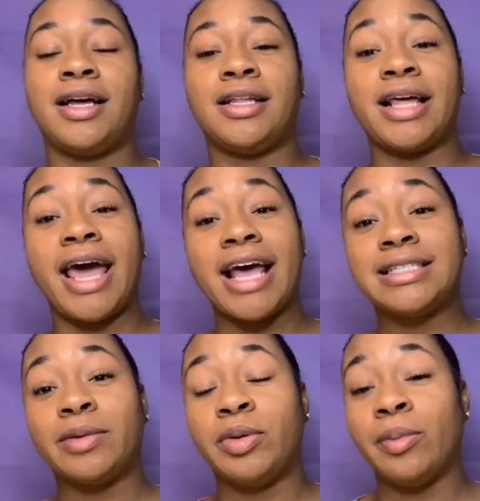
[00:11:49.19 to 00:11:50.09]
They had to
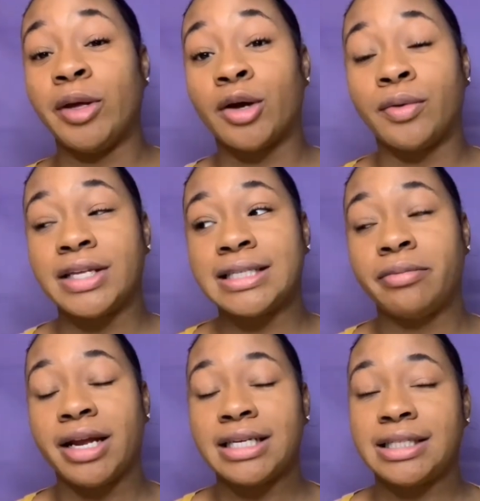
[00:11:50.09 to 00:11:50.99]
put me on this
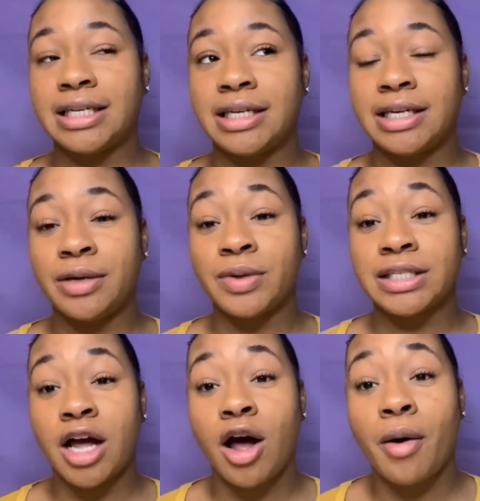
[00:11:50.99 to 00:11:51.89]
medicine, and it was
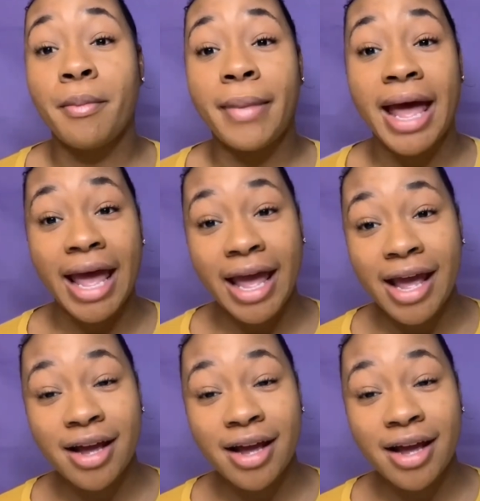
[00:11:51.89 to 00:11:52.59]
called MAG.